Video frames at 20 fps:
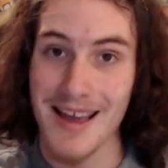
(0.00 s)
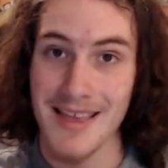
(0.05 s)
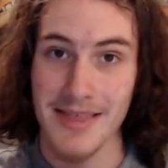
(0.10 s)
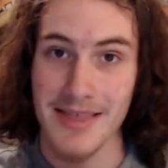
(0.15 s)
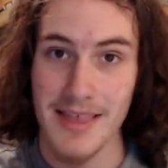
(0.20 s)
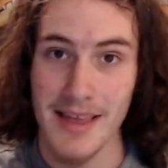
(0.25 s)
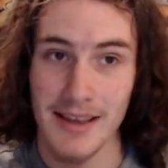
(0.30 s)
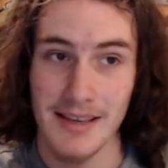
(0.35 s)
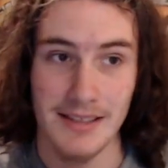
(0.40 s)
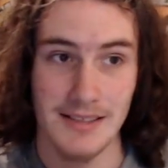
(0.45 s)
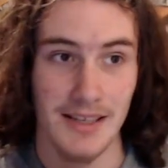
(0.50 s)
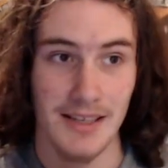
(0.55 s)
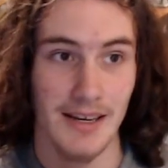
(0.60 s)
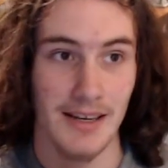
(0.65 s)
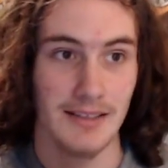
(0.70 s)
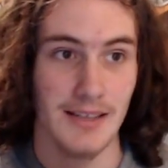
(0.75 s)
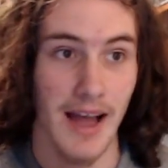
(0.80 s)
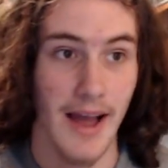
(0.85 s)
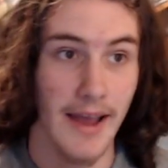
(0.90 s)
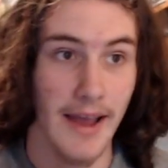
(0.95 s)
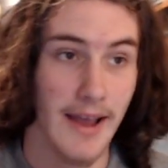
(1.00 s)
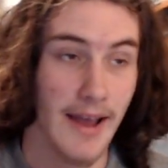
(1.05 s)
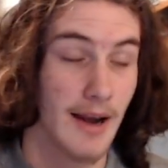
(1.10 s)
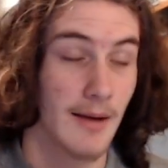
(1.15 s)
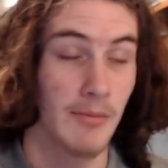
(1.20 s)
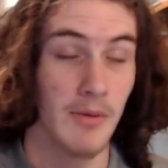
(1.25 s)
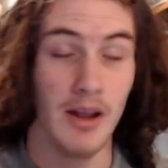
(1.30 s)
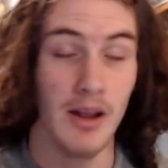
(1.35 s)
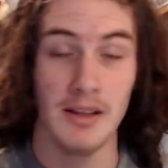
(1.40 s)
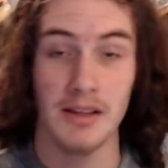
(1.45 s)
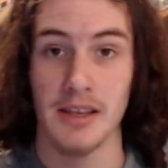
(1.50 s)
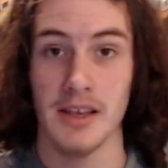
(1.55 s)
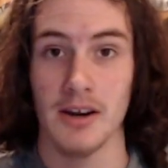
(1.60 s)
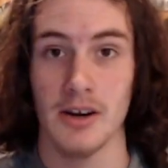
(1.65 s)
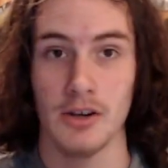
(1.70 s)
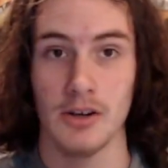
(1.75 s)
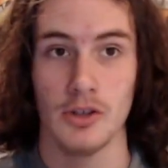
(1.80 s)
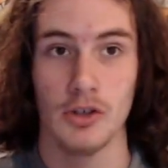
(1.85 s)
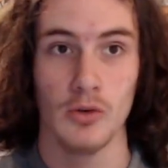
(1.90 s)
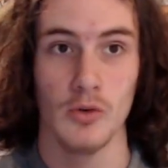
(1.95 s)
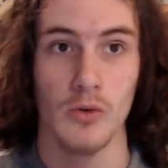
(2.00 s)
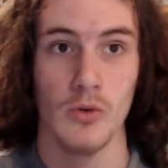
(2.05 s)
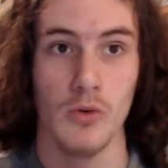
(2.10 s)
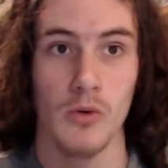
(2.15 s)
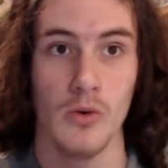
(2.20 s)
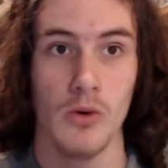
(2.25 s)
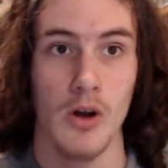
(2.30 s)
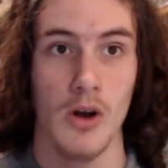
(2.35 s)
I think he's gonna die, and I'm not here to